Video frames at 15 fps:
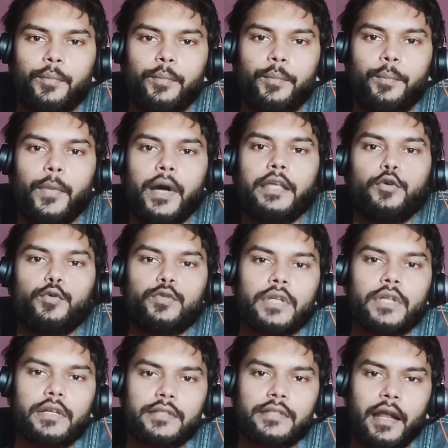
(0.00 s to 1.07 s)
my
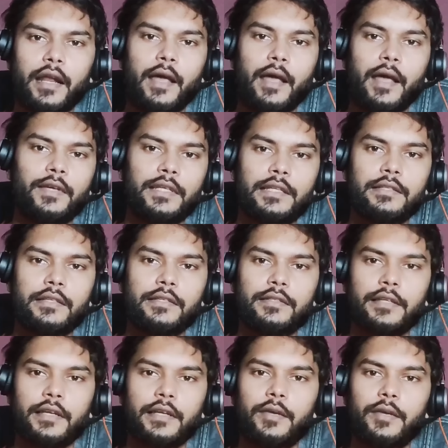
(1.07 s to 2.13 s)
users are having this
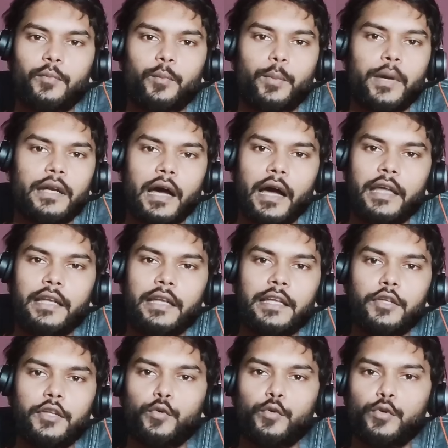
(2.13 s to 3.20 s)
screen, but I
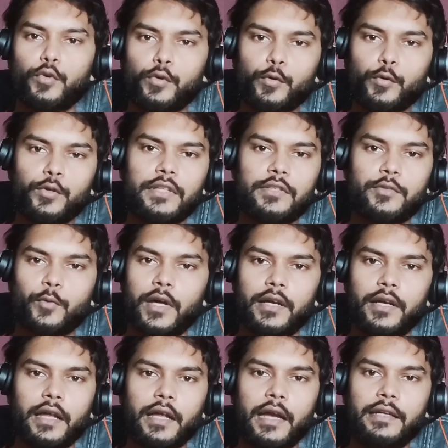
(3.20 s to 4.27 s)
need you to do this
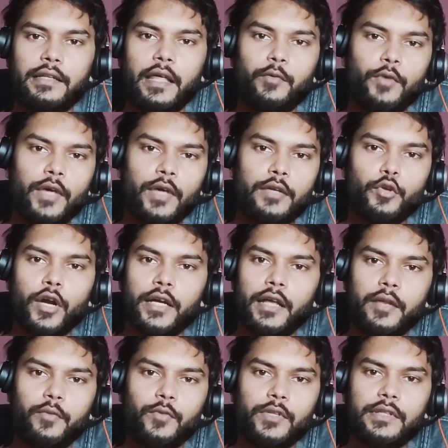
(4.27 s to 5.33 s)
work, and then when you are
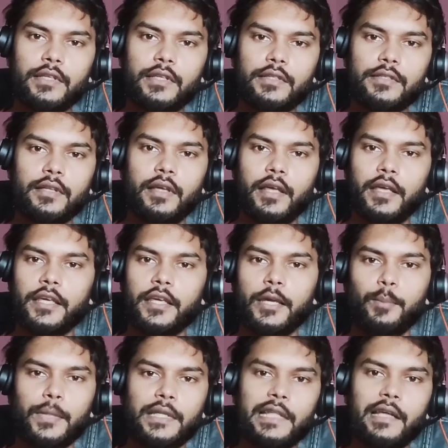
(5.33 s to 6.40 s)
done with this, give
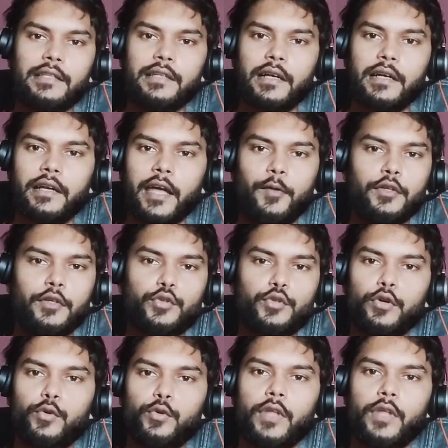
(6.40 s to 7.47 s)
me the result I will
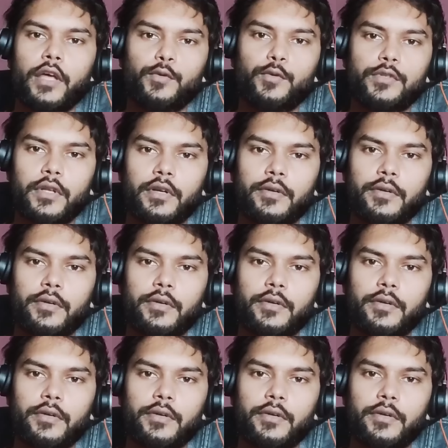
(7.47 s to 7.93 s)
show to the user.